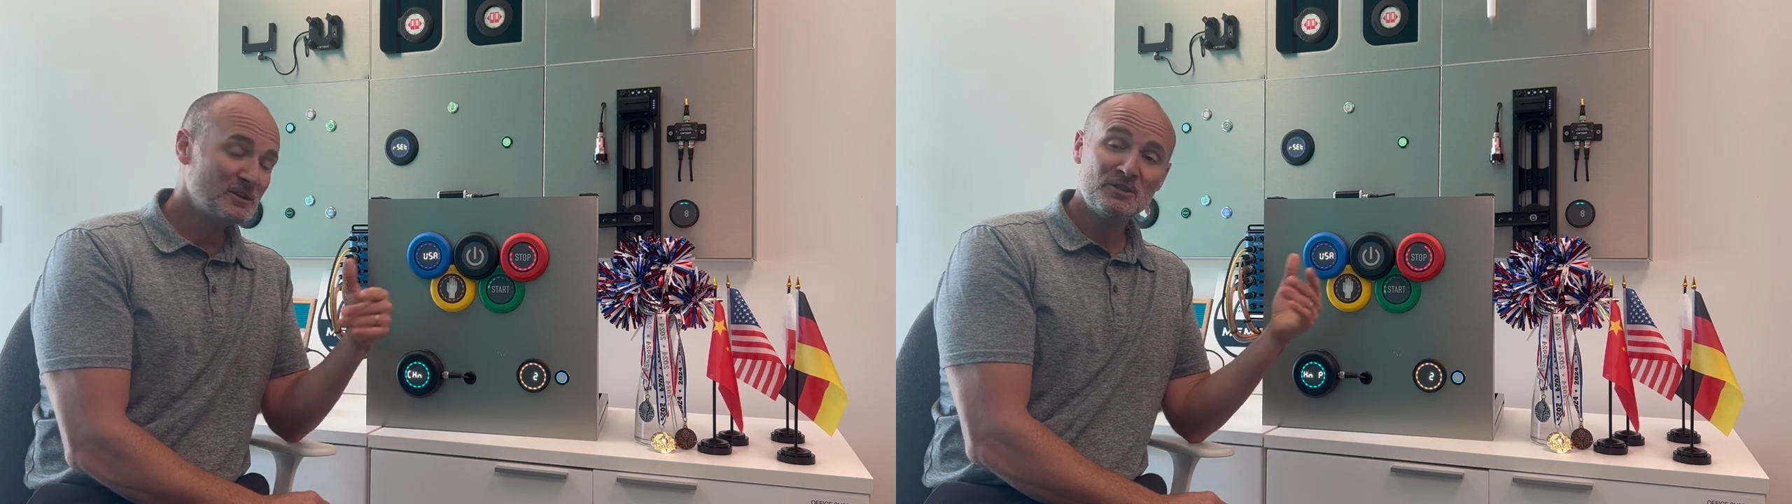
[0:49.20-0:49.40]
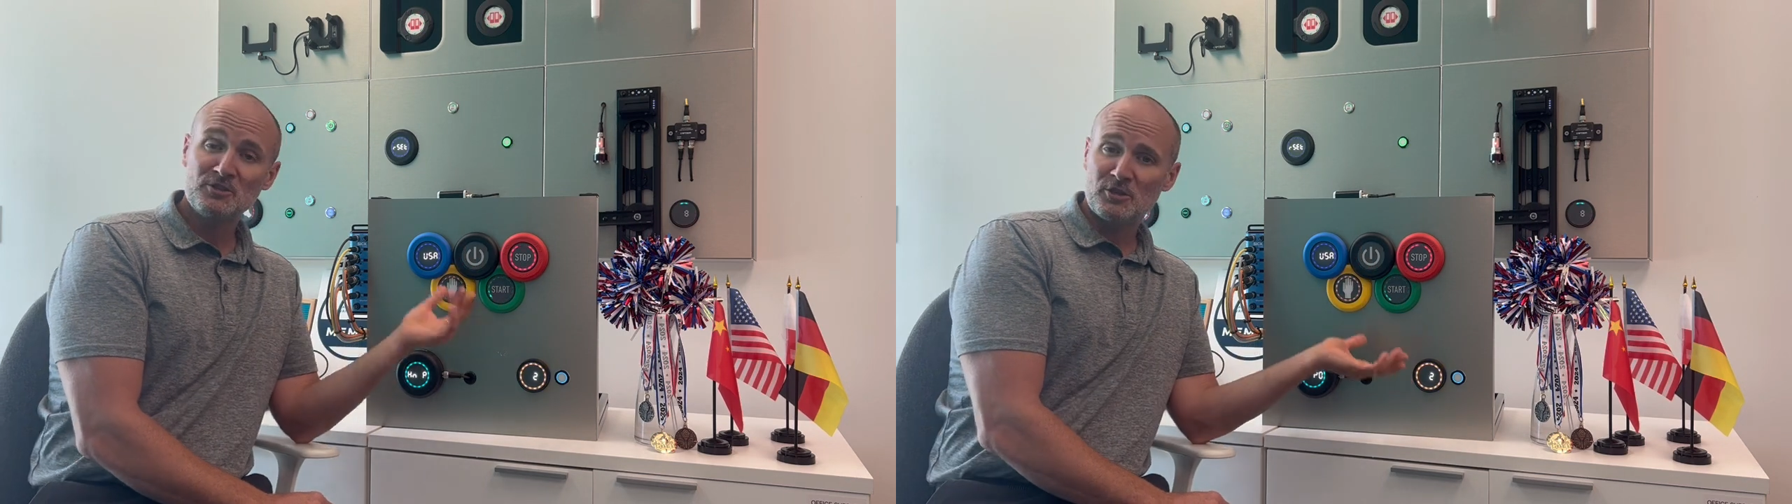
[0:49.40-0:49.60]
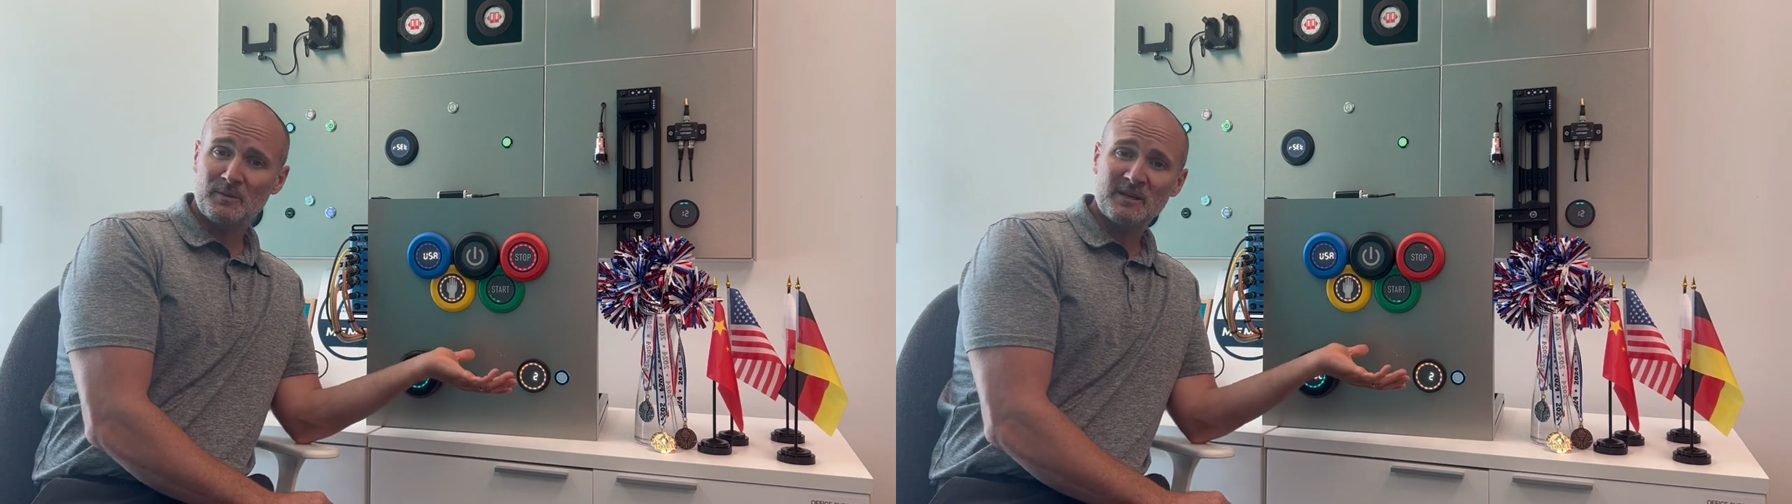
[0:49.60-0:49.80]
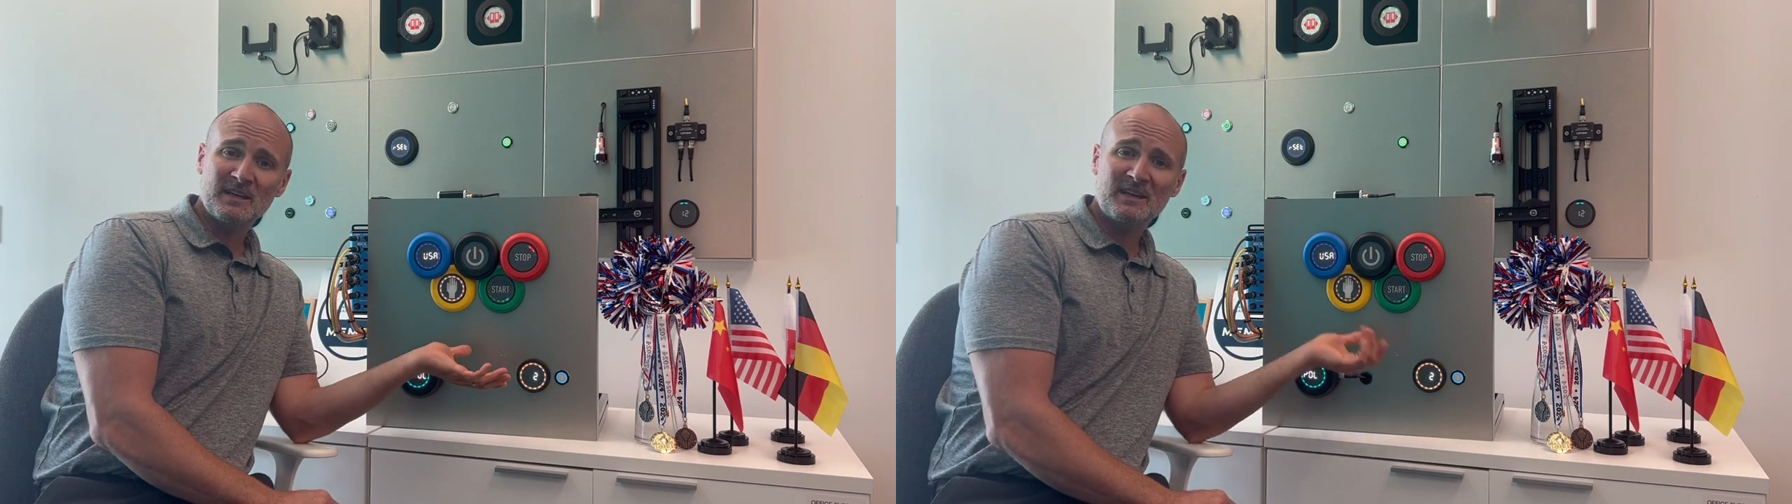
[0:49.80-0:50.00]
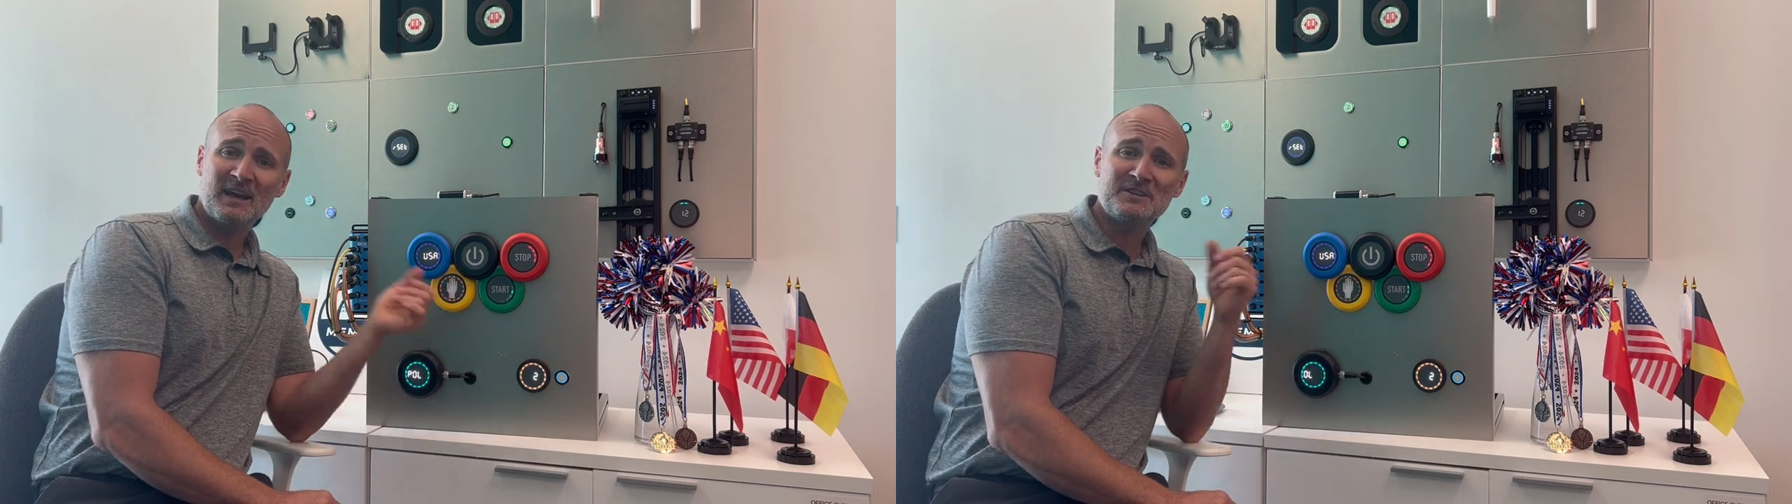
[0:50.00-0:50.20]
Germany
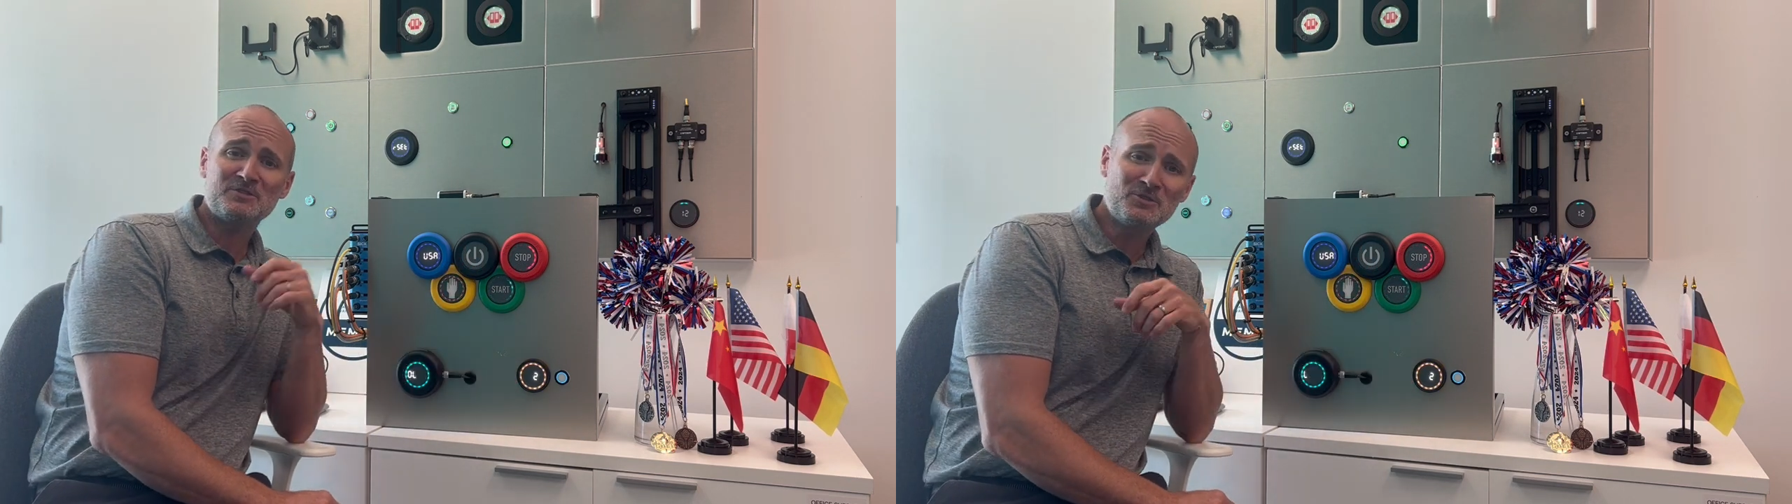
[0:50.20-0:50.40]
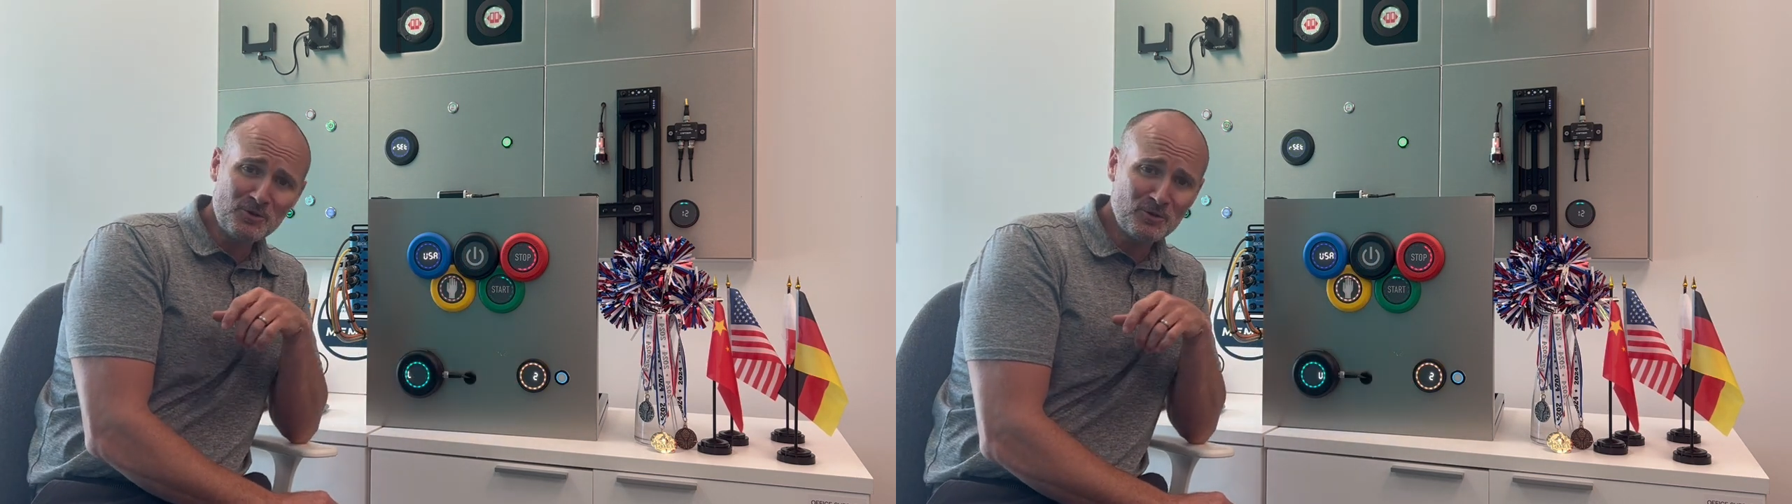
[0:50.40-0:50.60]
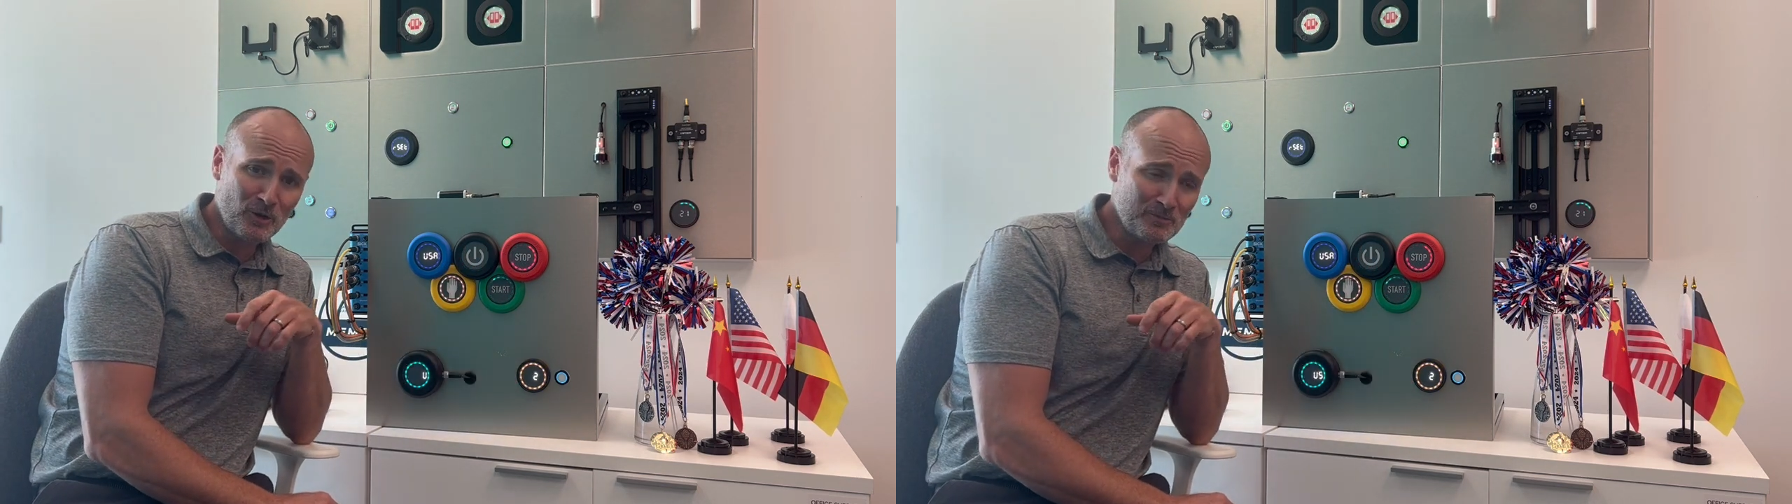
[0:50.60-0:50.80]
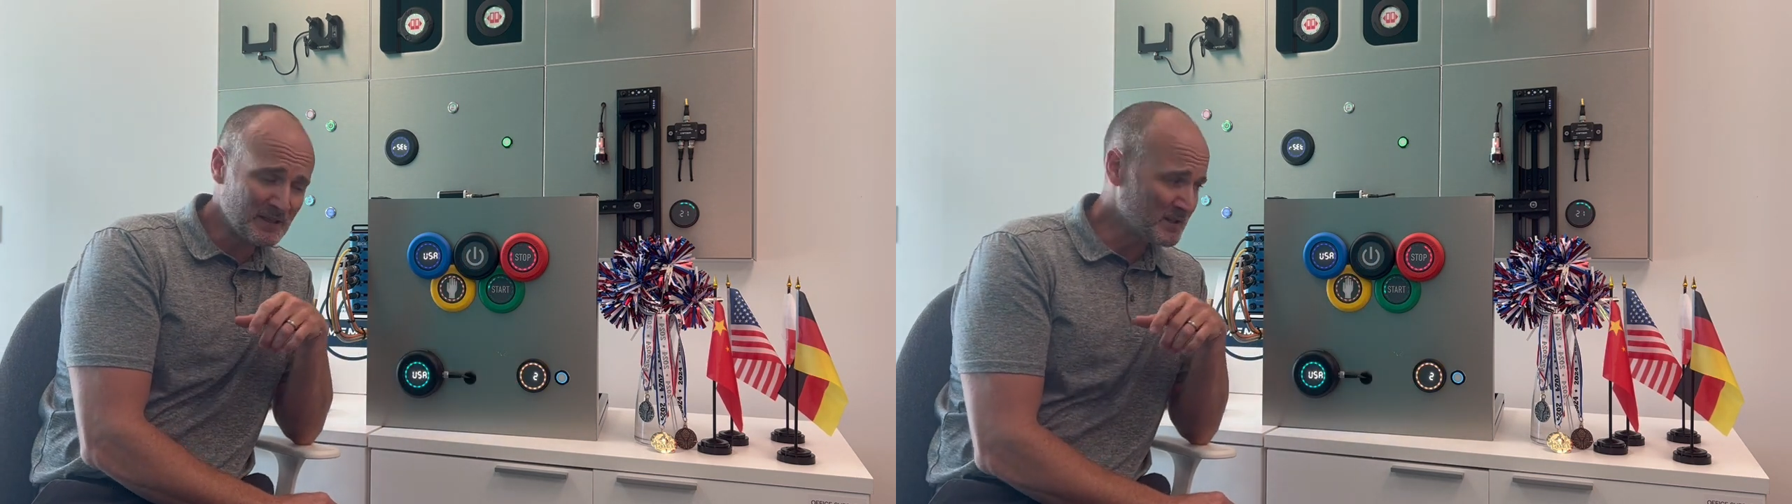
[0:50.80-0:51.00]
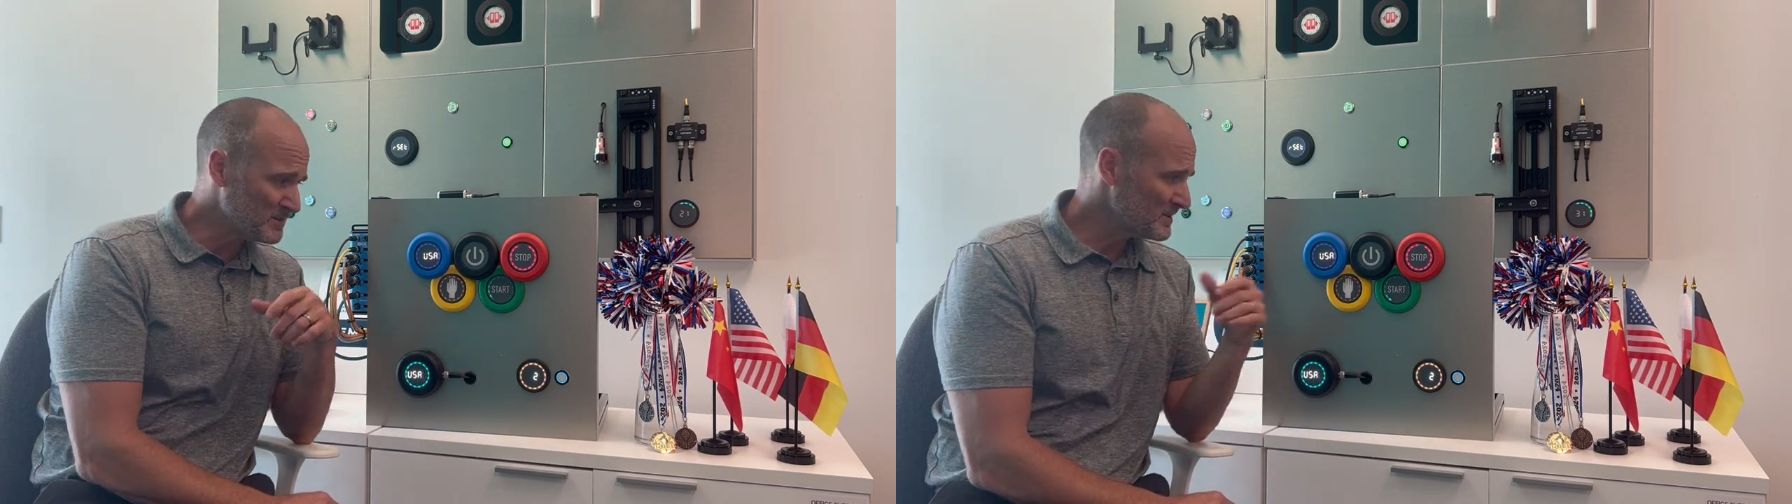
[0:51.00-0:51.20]
has 2 gold
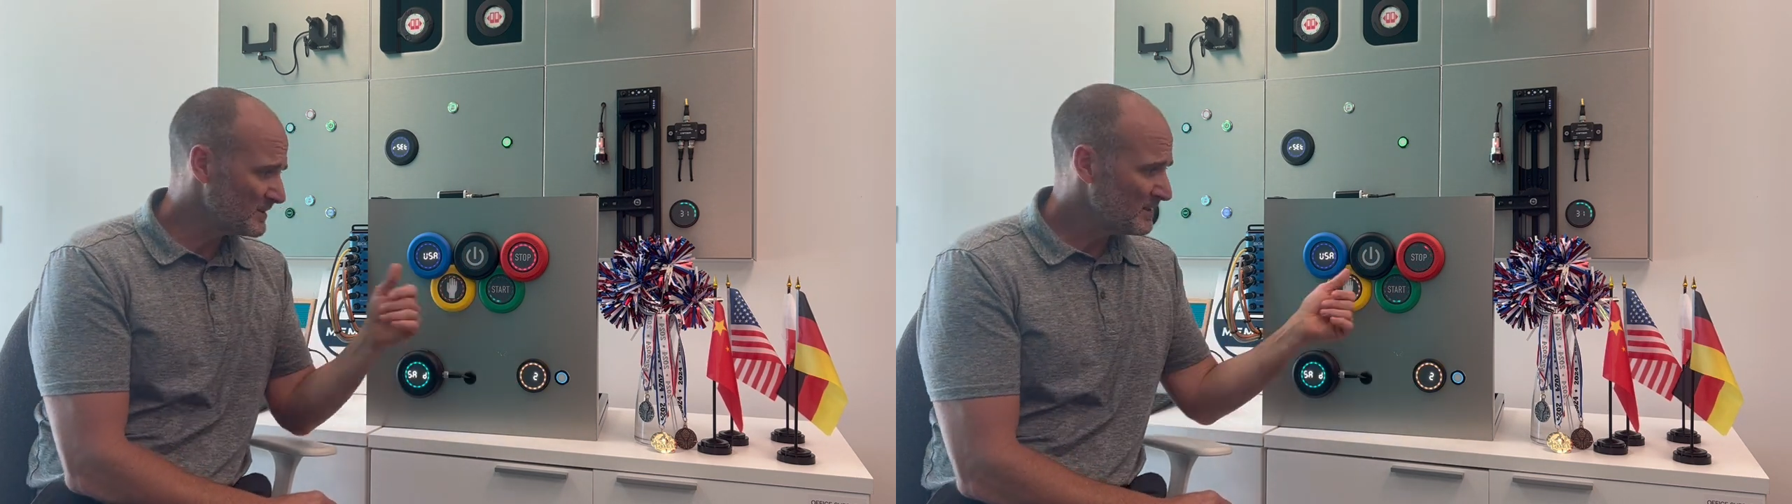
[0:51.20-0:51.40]
medals.